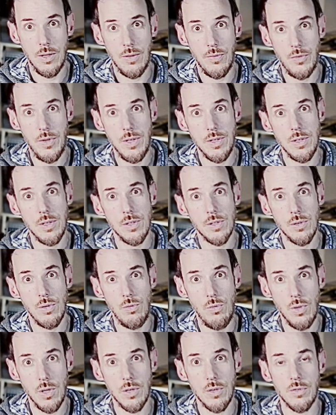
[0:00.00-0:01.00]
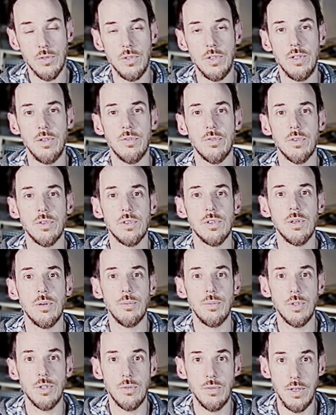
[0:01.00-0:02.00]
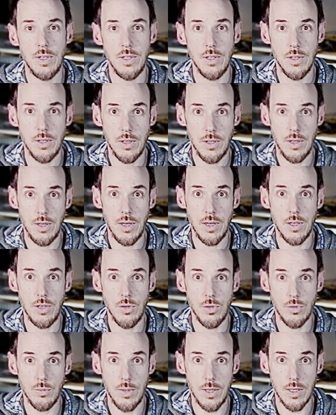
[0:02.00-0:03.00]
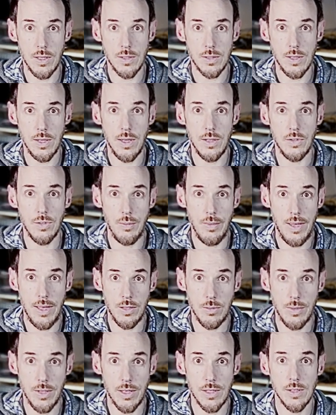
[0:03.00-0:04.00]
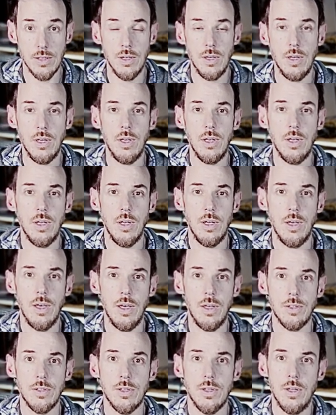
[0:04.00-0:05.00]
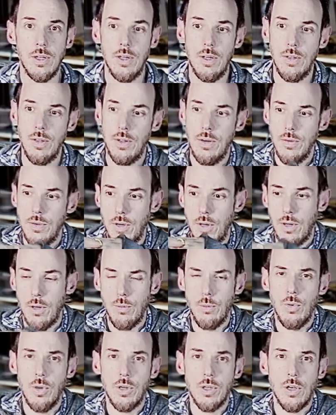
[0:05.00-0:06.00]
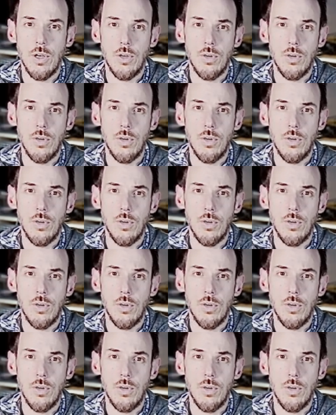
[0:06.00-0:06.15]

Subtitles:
This is one of the differences between a good mix and a bad mix. It's the harmonic